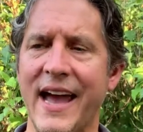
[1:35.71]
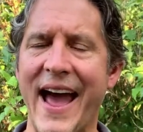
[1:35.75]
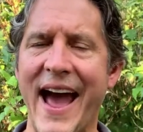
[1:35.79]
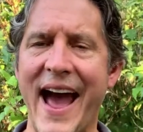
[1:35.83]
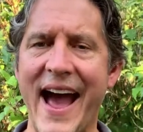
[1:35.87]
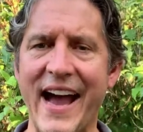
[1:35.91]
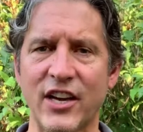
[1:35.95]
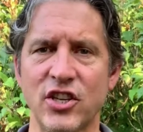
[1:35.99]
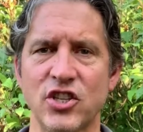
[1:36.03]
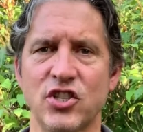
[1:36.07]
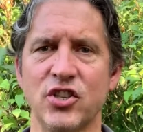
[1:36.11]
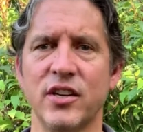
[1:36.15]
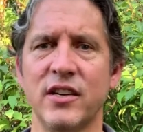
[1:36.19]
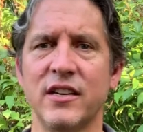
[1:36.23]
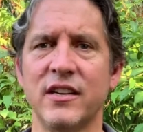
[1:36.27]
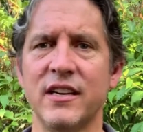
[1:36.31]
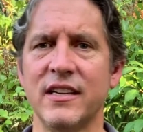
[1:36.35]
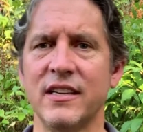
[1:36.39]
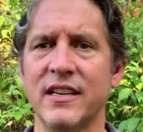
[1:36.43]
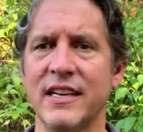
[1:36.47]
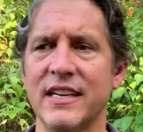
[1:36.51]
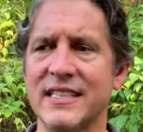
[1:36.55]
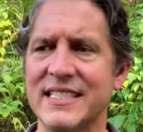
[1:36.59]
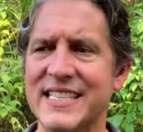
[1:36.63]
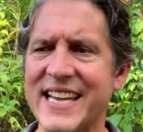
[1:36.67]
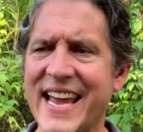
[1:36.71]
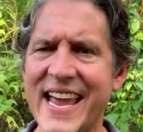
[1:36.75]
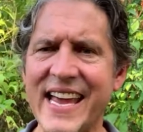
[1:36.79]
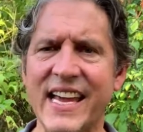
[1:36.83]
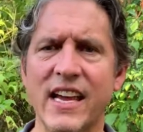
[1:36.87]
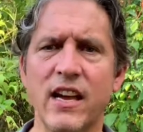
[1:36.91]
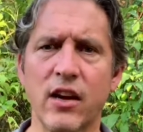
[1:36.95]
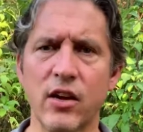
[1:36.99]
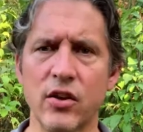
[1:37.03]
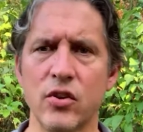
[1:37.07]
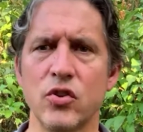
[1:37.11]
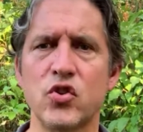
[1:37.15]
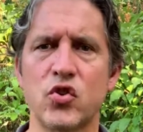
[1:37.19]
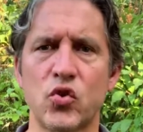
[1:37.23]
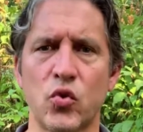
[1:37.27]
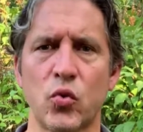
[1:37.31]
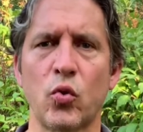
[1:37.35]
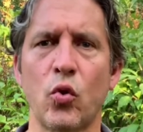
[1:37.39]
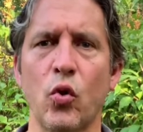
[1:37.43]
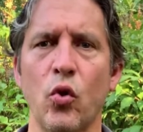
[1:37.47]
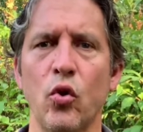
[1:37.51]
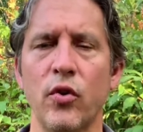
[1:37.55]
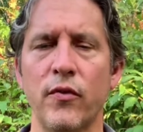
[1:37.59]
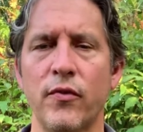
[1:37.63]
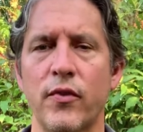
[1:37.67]
action and take
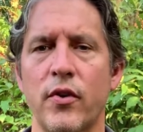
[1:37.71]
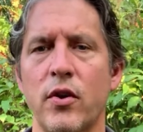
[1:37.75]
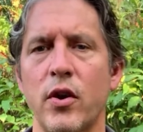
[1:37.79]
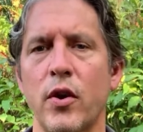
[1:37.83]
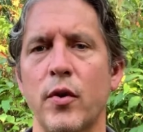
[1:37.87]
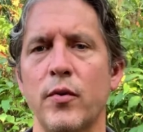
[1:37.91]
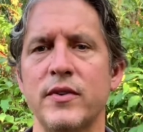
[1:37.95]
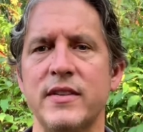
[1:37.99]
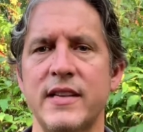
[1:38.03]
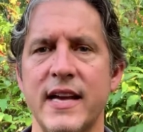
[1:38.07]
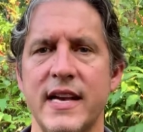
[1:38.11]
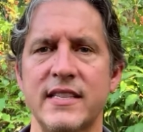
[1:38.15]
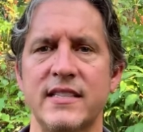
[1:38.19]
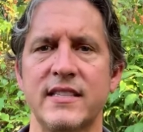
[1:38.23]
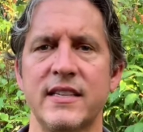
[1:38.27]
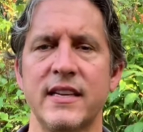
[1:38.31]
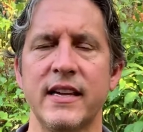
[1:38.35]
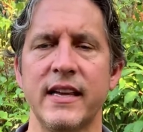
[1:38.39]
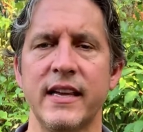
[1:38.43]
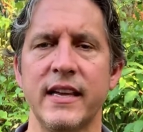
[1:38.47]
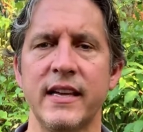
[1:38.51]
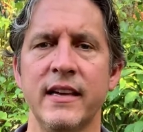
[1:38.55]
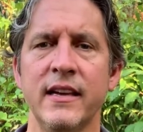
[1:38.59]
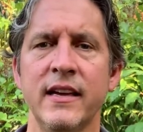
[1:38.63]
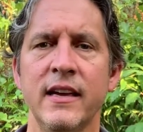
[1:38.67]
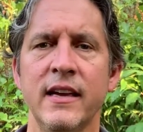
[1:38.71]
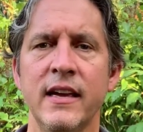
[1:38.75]
control of their own destiny.